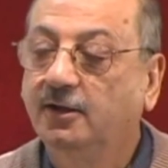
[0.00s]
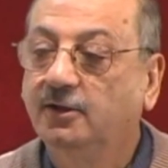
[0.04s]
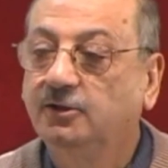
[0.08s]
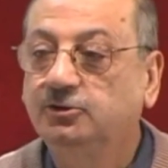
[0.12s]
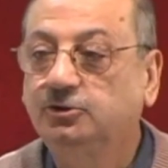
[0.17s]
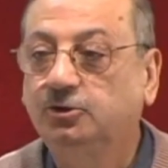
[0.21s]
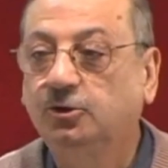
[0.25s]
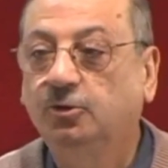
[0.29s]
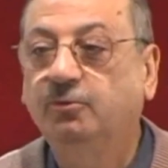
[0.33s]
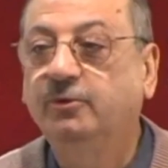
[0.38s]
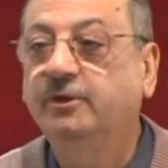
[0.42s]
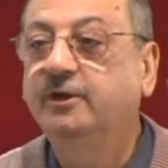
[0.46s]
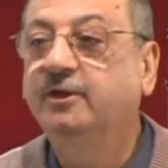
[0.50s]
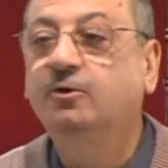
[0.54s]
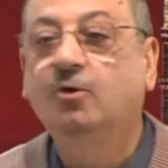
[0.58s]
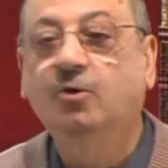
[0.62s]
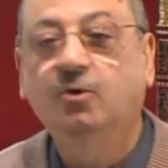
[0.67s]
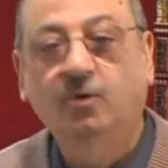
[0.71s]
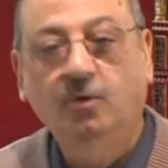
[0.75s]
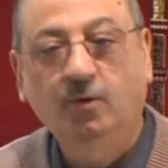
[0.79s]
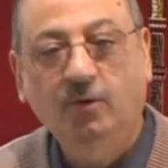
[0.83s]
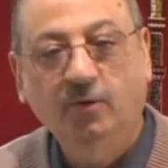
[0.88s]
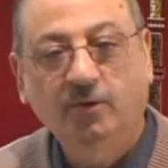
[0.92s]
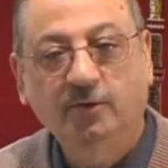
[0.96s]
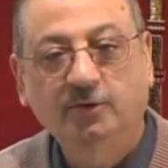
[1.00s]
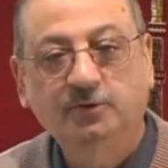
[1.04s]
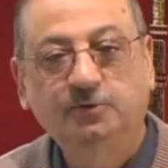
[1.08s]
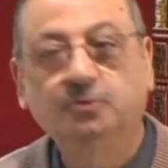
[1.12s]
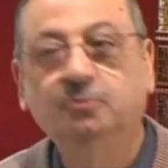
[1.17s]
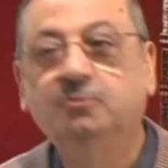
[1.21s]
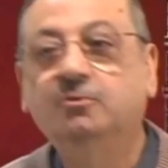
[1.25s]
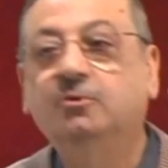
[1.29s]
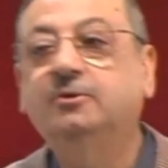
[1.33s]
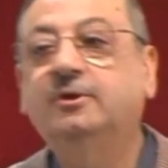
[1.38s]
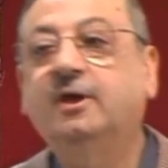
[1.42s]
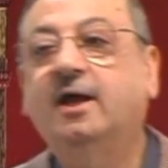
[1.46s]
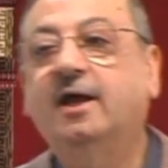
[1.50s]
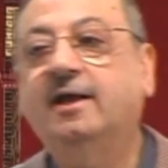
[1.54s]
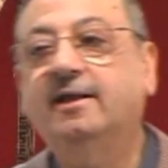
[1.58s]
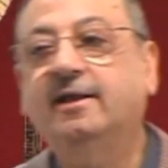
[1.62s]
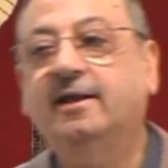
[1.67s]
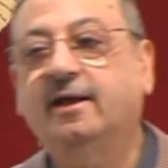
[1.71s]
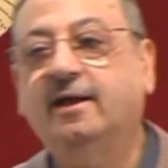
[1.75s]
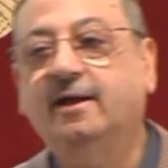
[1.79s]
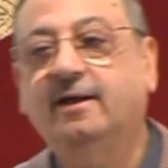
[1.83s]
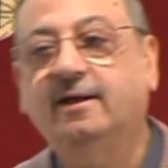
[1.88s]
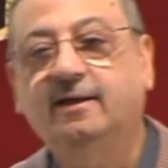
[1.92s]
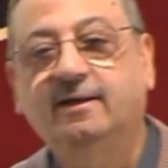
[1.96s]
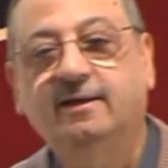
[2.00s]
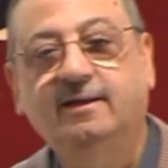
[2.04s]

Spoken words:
So we go to mudariya.